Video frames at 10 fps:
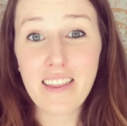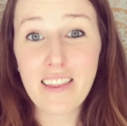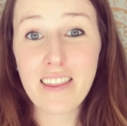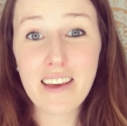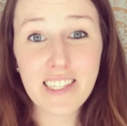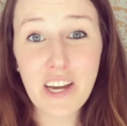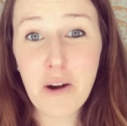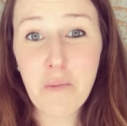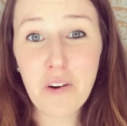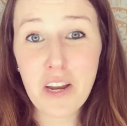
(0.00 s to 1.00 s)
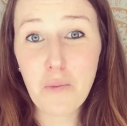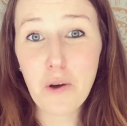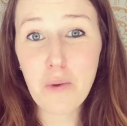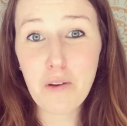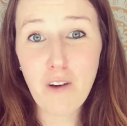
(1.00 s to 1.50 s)
"The ceremony
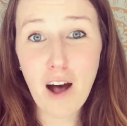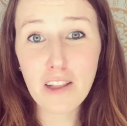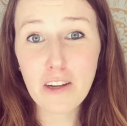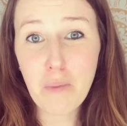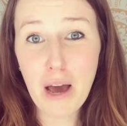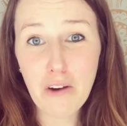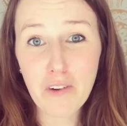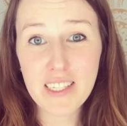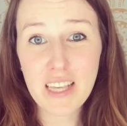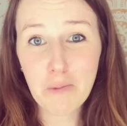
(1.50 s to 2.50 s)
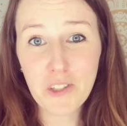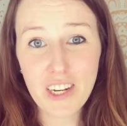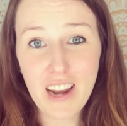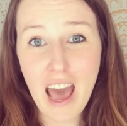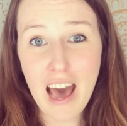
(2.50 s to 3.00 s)
will be followed by a
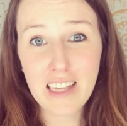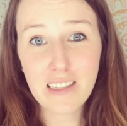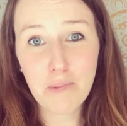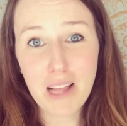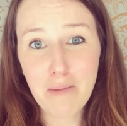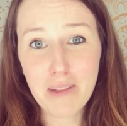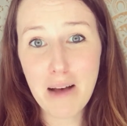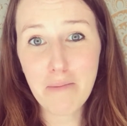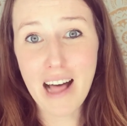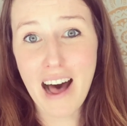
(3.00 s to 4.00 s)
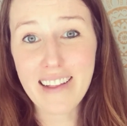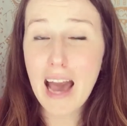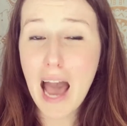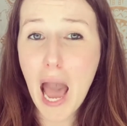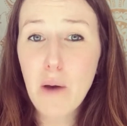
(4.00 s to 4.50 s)
reception at blah blah blah.
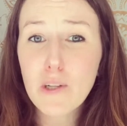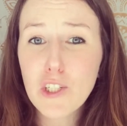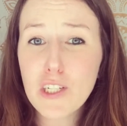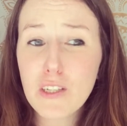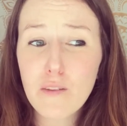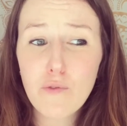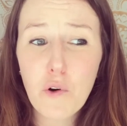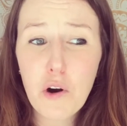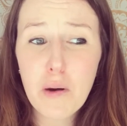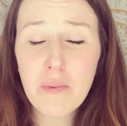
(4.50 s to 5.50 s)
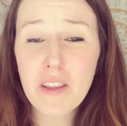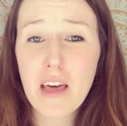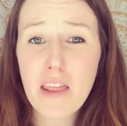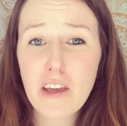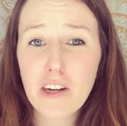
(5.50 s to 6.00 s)
I was just informed
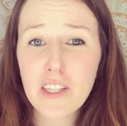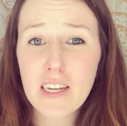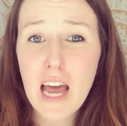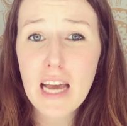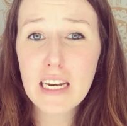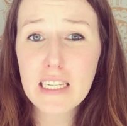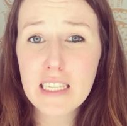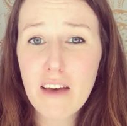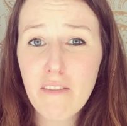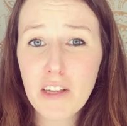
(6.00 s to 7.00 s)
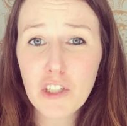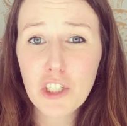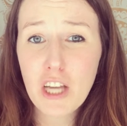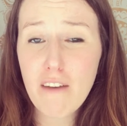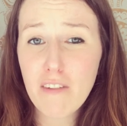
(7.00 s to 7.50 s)
that there's a 97
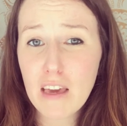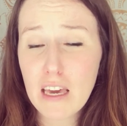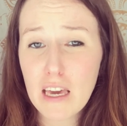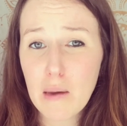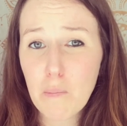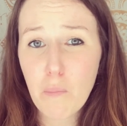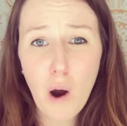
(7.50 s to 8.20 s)
Chevy